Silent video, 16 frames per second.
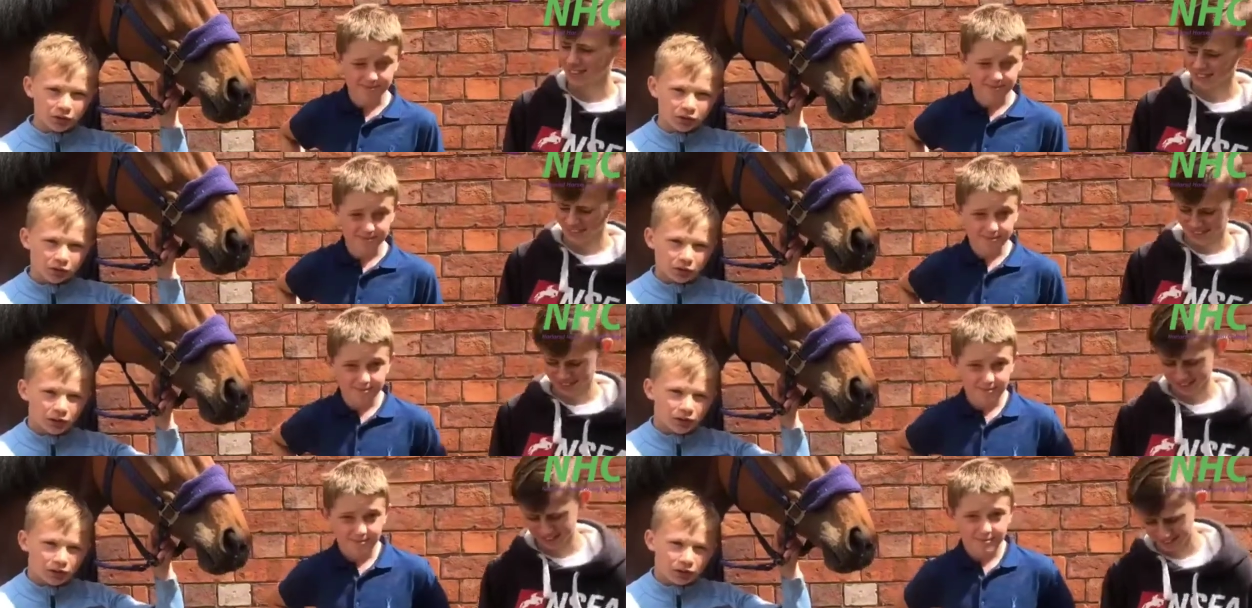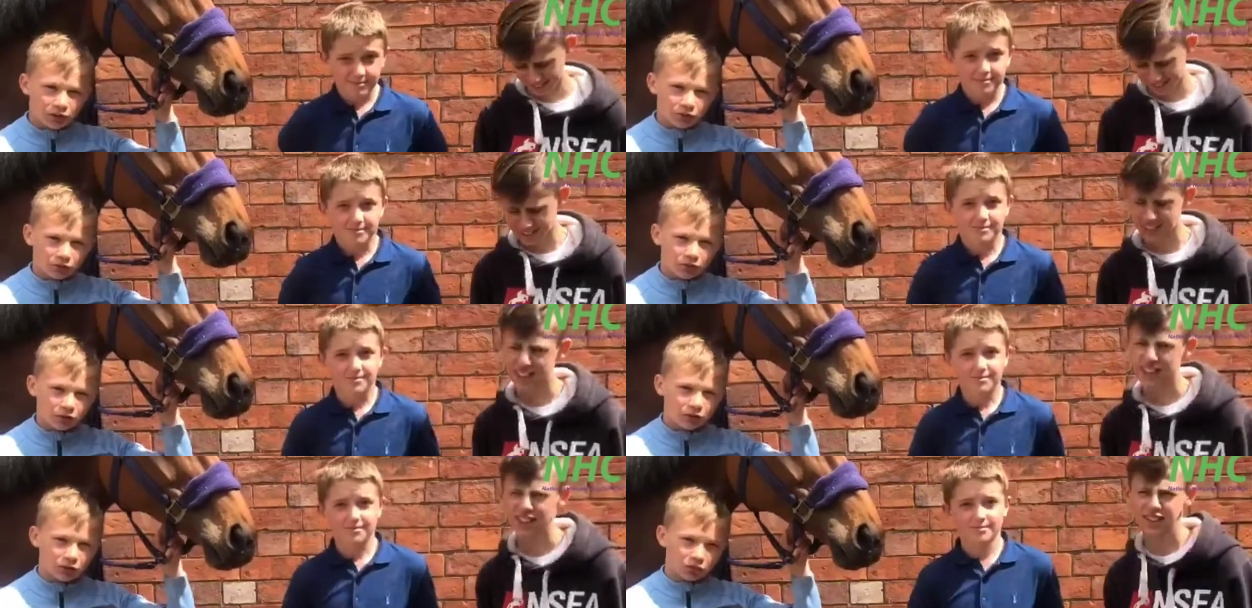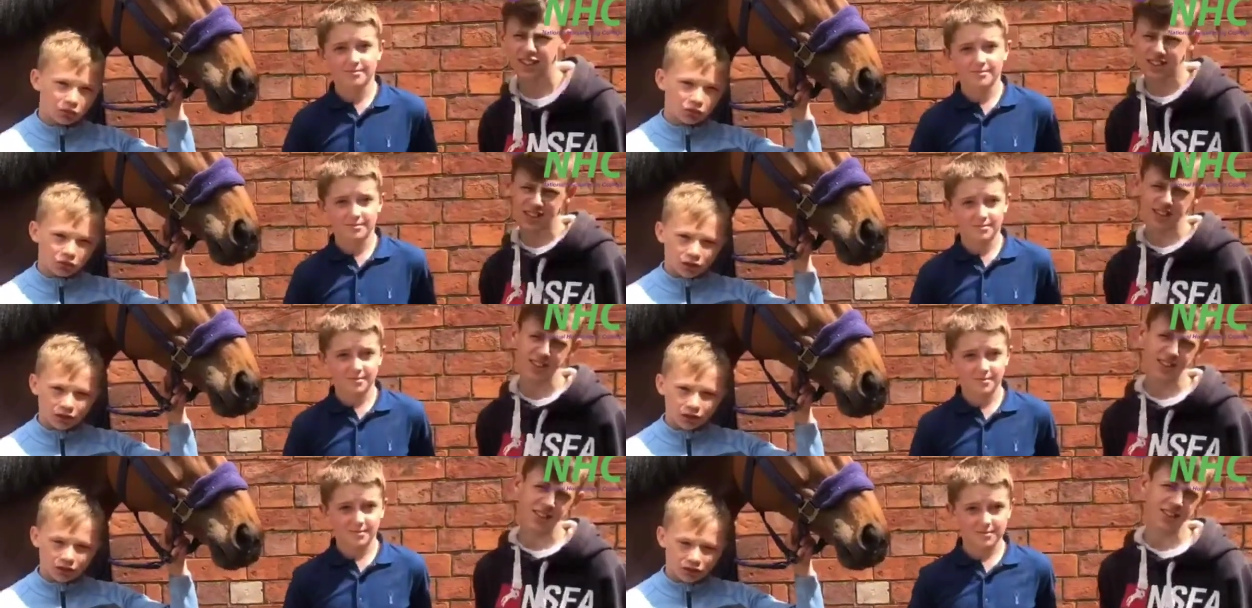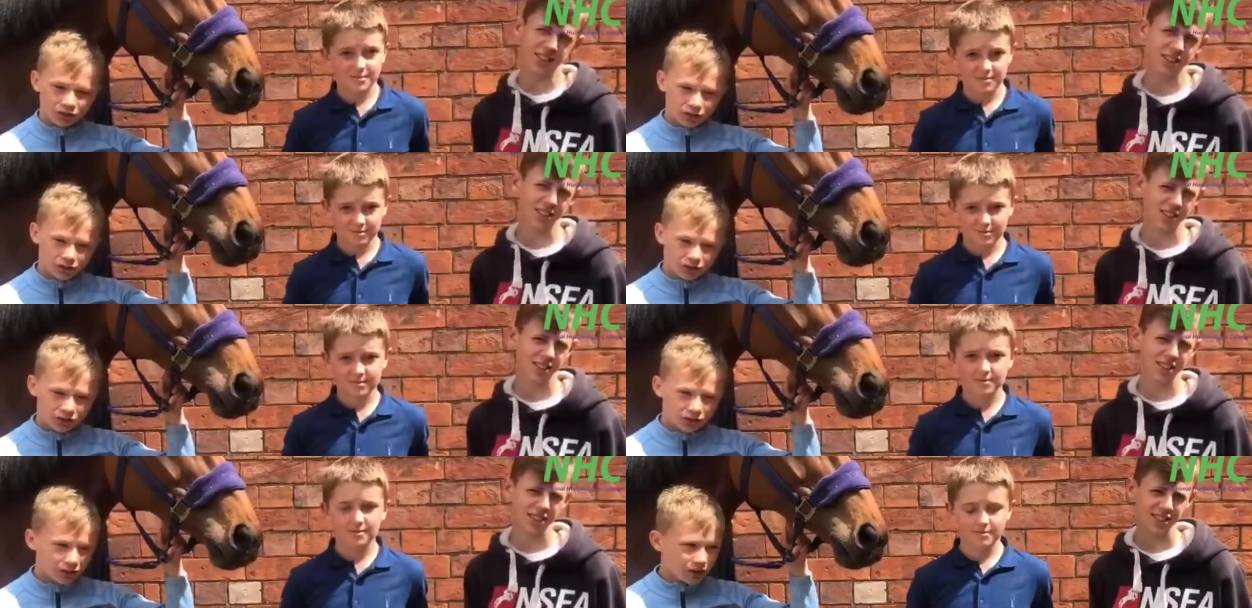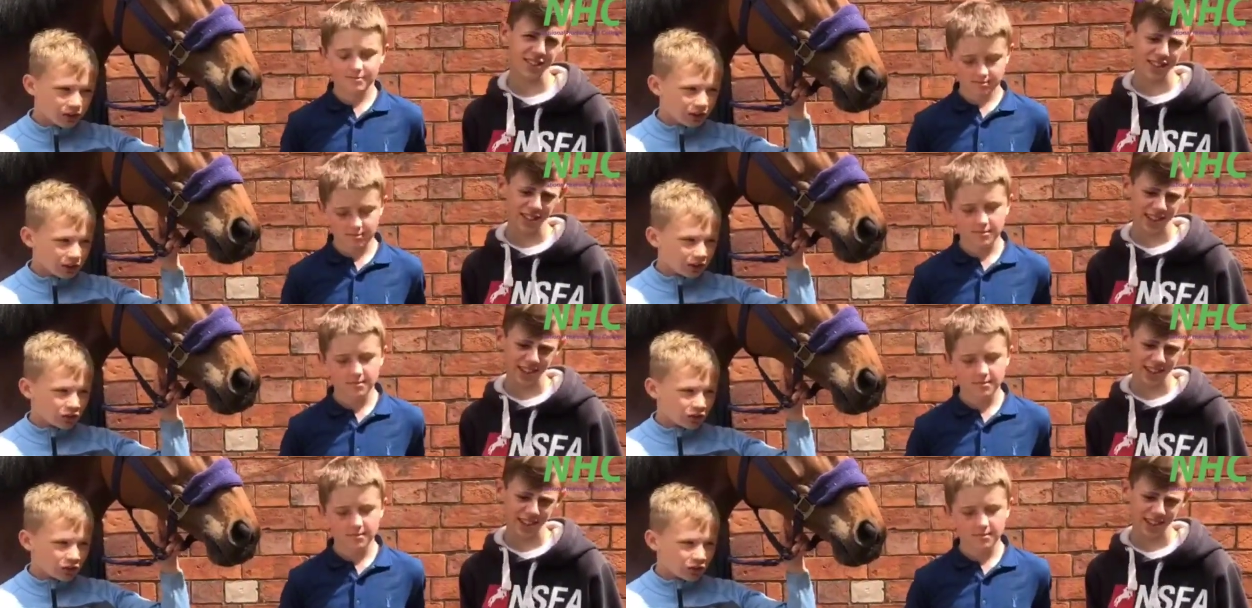Speaker 1: with quite a lot of racehorse trainers and yeah.